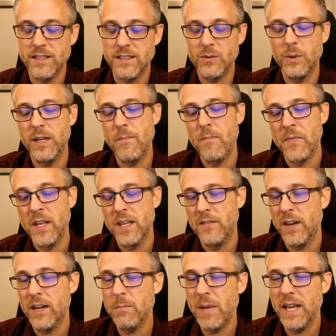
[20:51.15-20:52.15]
It's, well,
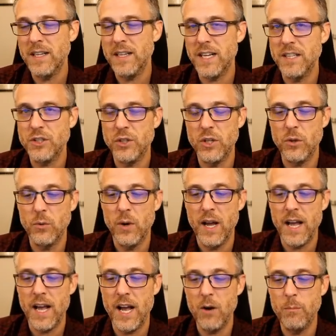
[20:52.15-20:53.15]
you've got to pay attention to
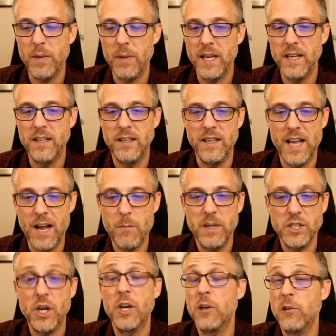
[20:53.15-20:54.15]
how
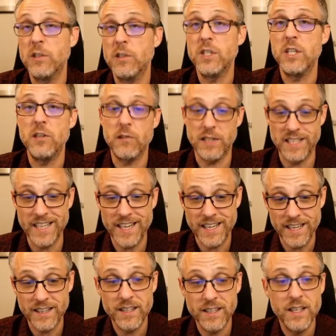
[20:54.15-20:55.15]
much concurrency you're
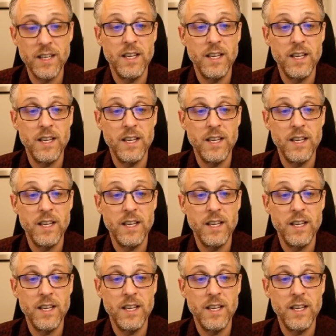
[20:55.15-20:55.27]
getting.